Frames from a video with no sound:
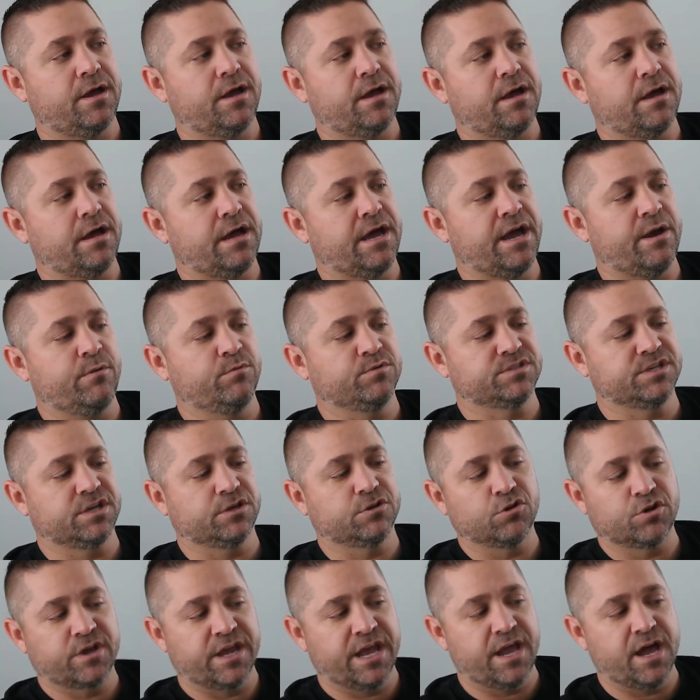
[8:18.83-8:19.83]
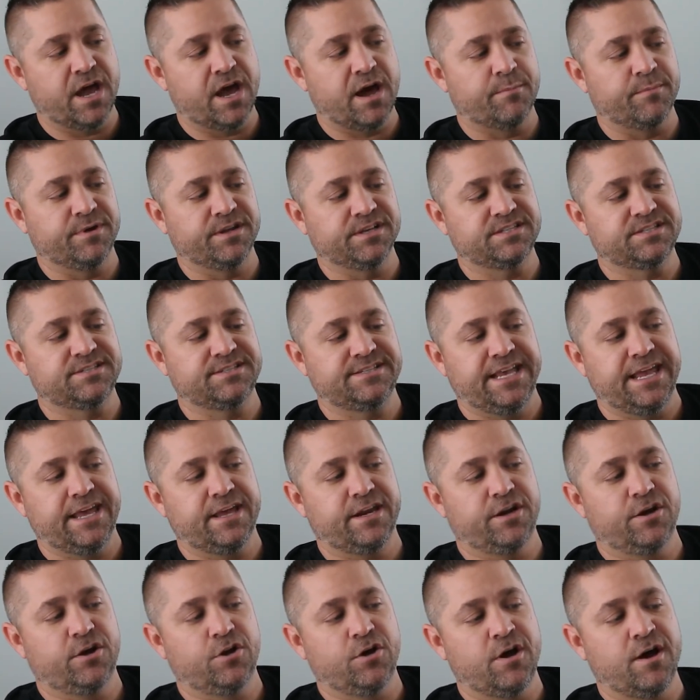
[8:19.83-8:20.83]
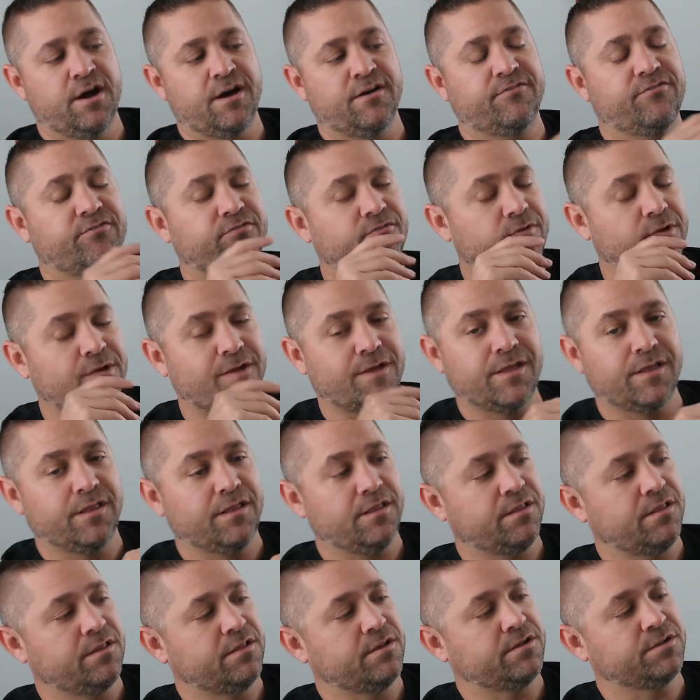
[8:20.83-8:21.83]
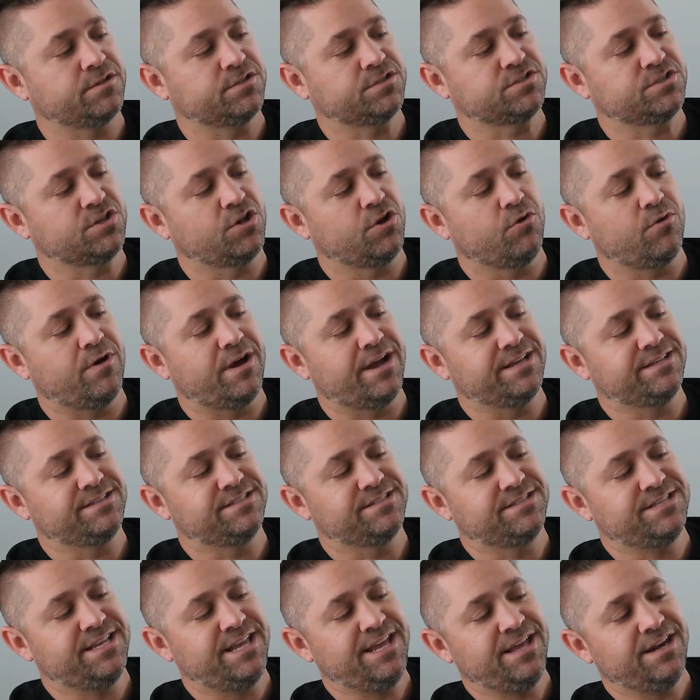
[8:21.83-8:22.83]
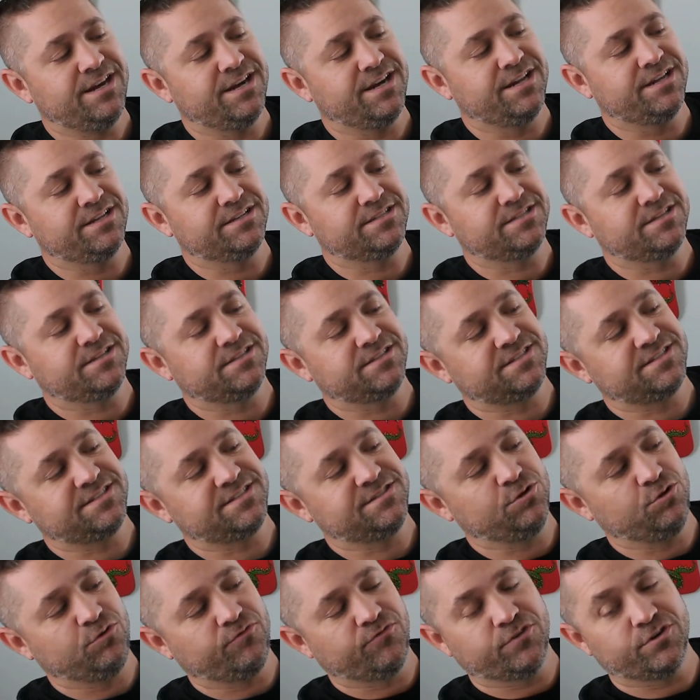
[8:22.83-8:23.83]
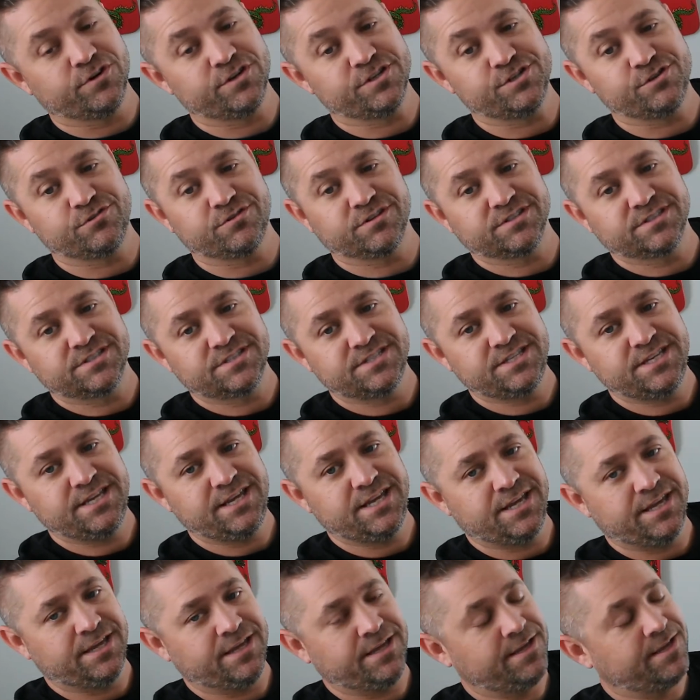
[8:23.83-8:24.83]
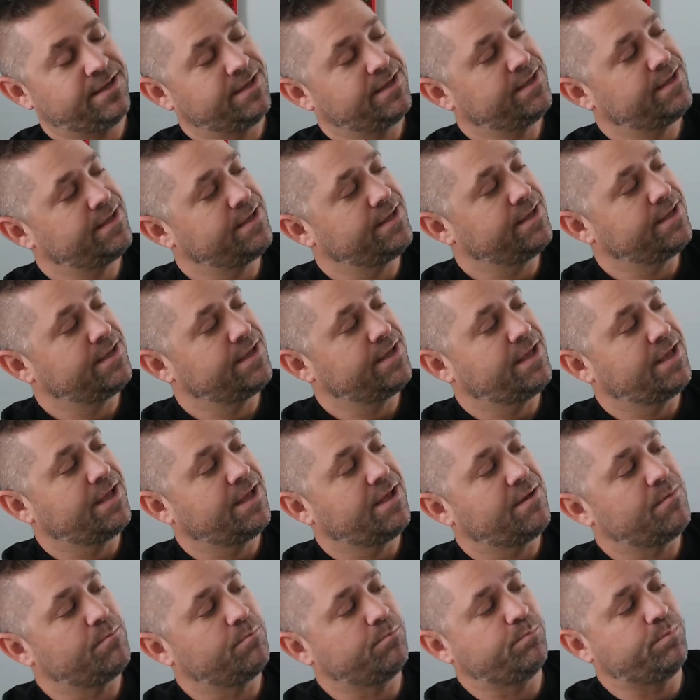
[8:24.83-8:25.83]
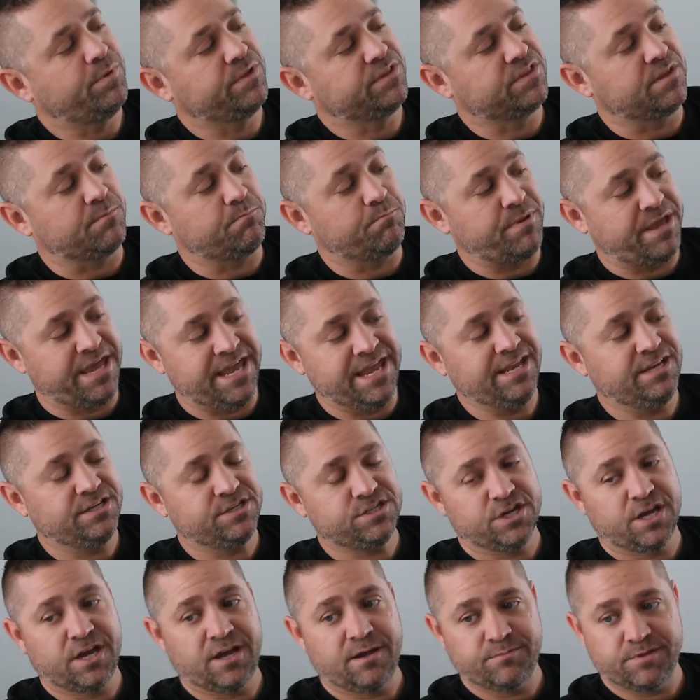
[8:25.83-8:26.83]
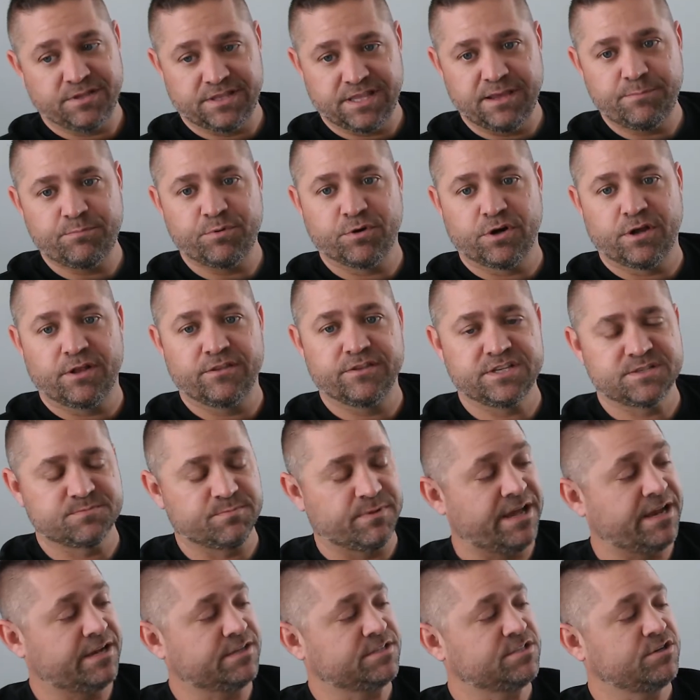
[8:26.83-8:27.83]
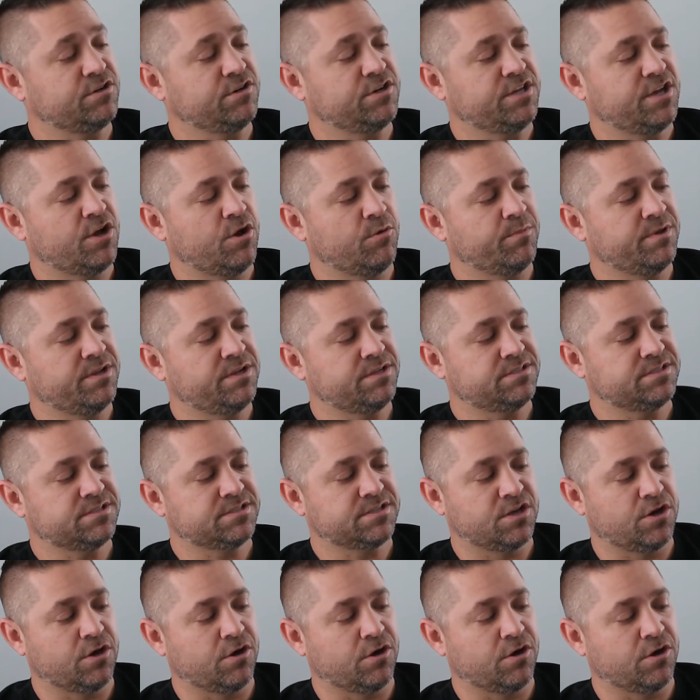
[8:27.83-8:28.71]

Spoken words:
I was like, okay, I'm gonna sand it off. So I sanded it to the silver, as you can see, but the paint job that they put on these Black Series helmets